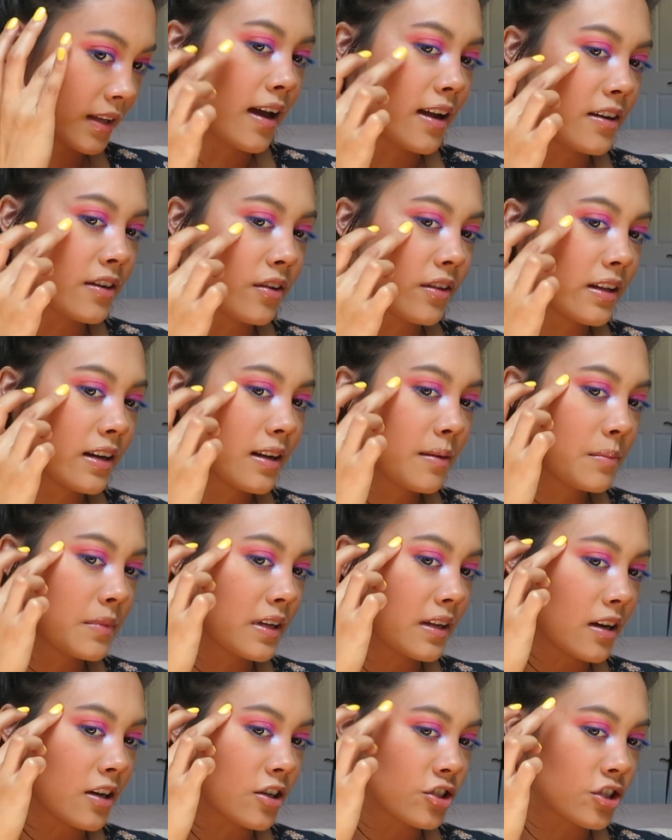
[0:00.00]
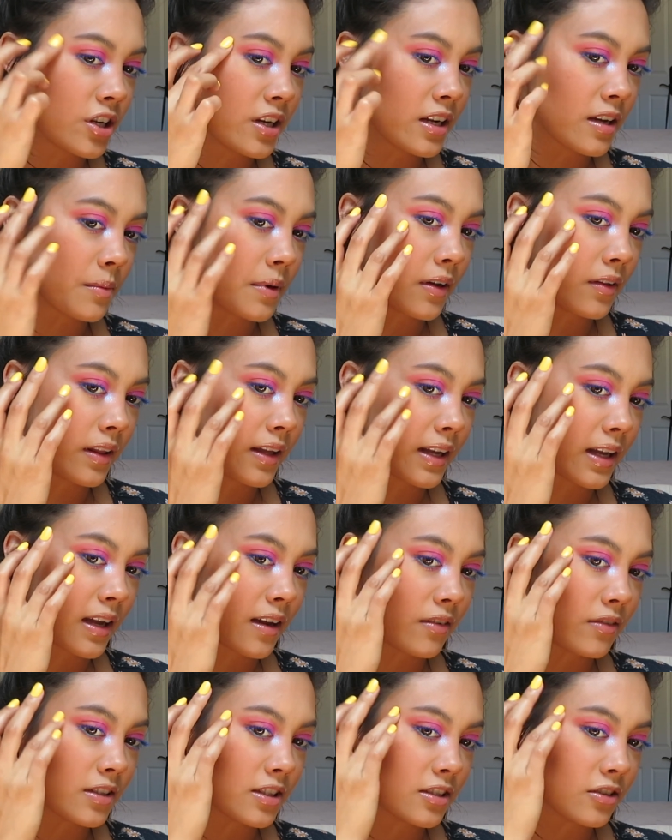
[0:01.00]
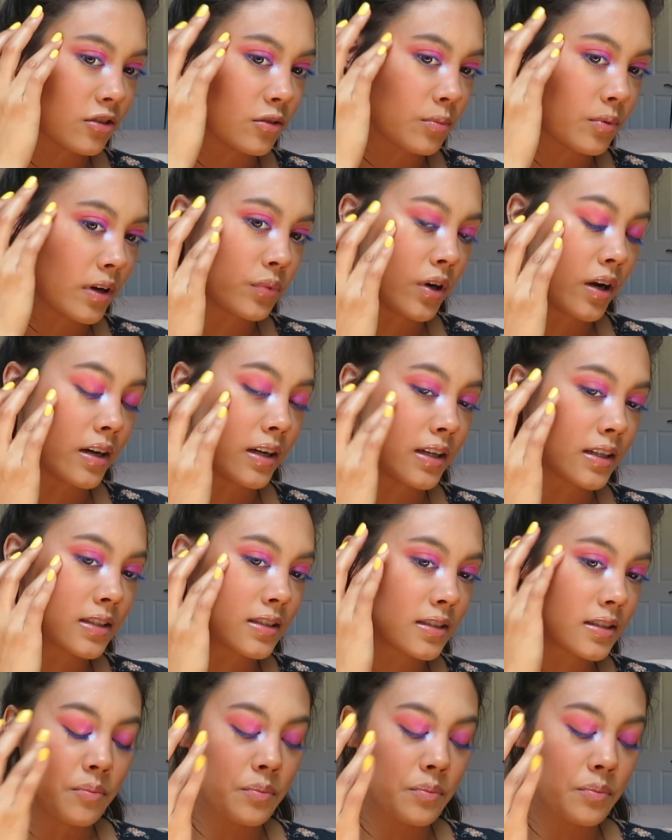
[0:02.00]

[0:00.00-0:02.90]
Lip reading: I know that I'm gushing about like every single product,